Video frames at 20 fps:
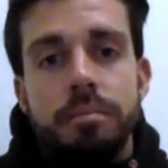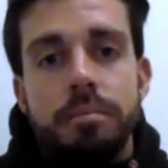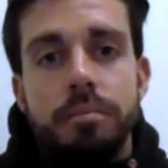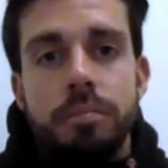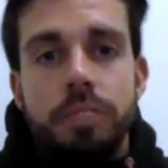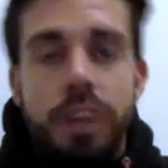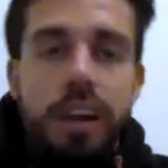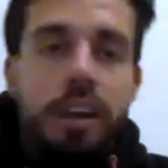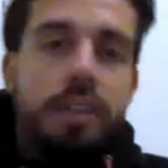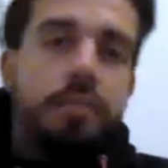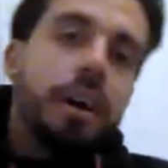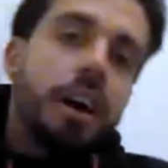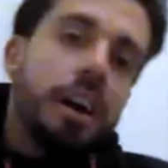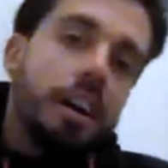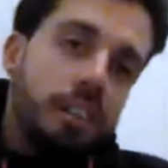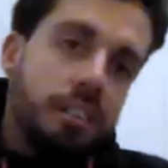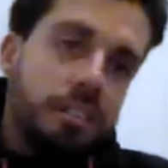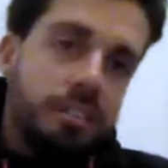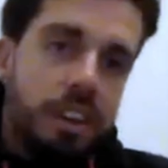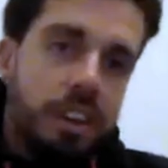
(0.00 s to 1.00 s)
Jenny
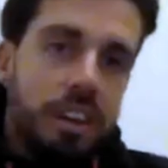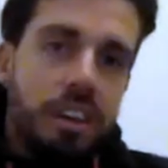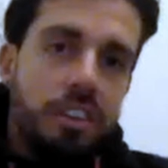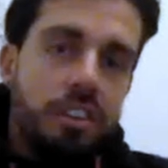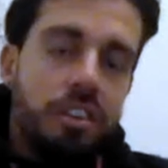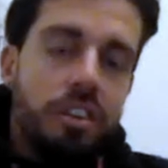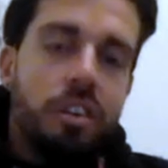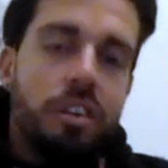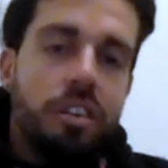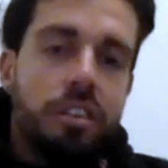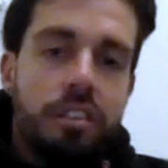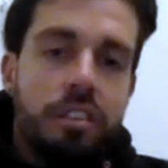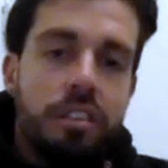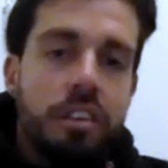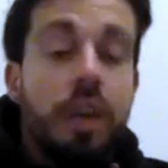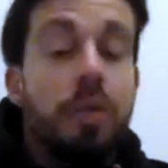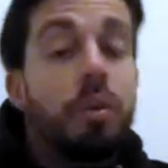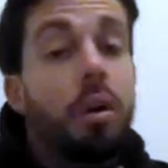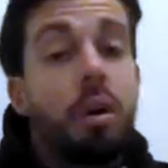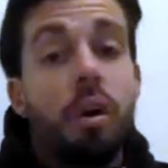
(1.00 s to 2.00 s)
Manners, Vicky Johnston,
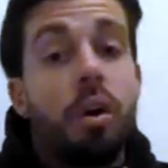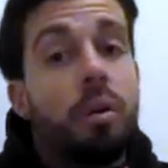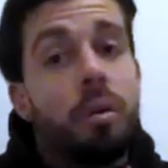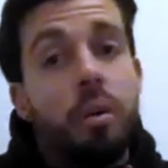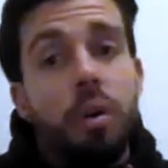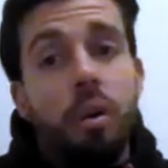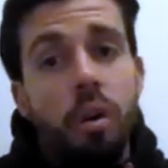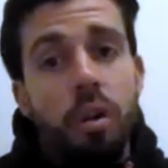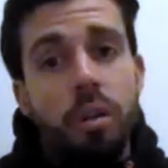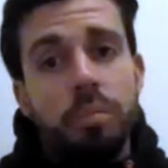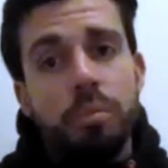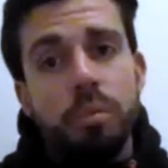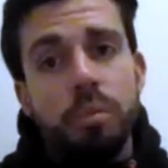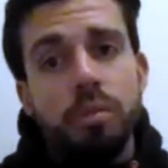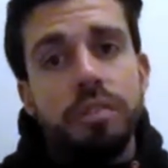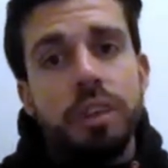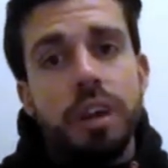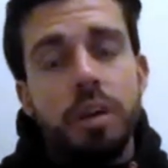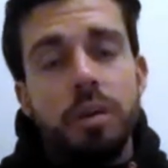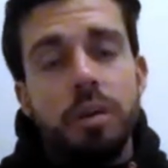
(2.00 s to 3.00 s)
they were all
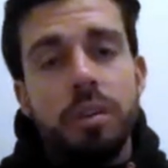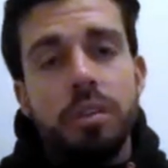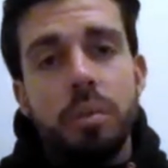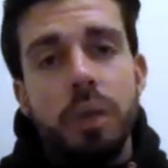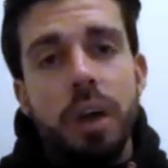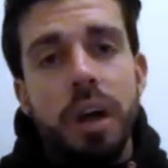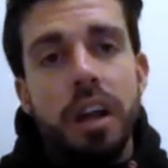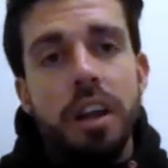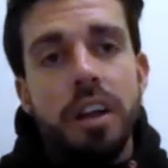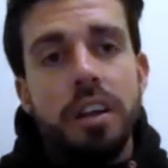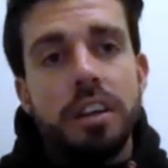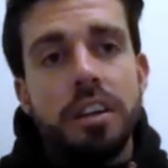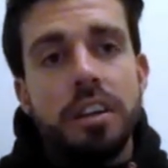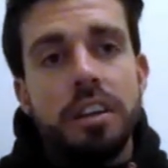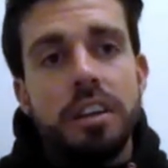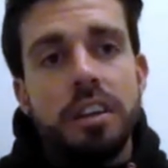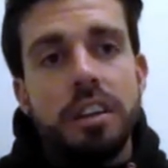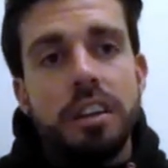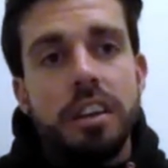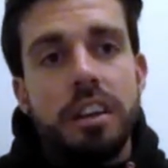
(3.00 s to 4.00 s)
moved down as well,
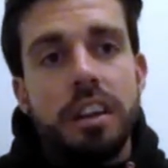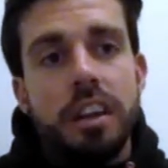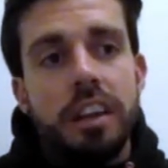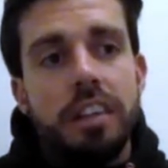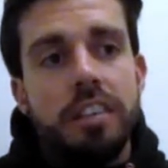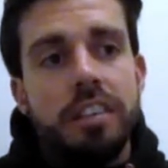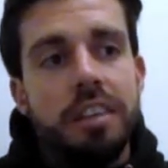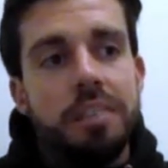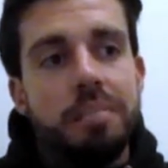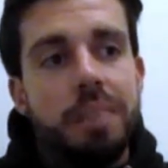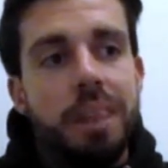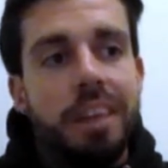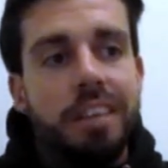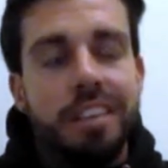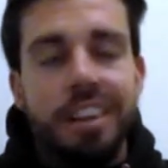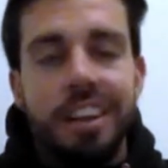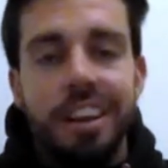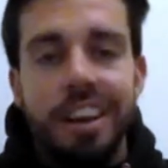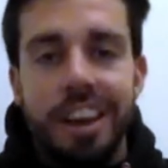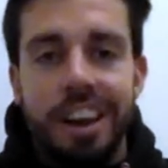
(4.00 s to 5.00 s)
and it seemed
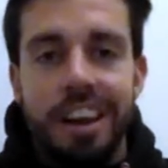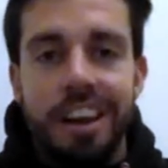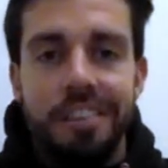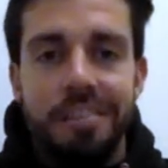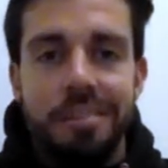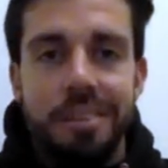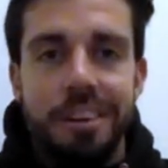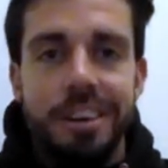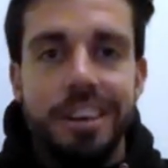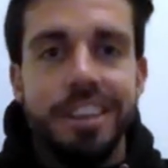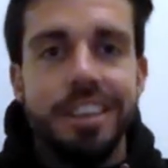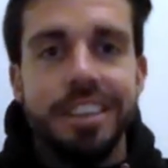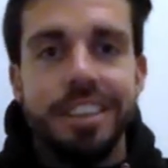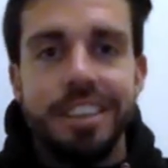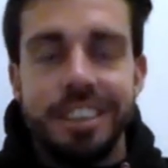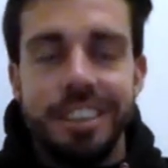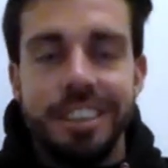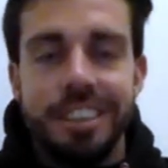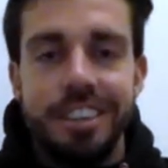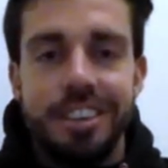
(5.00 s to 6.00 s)
basically like Loughborough
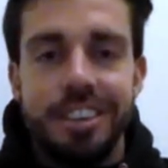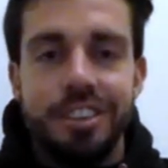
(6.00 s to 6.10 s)
had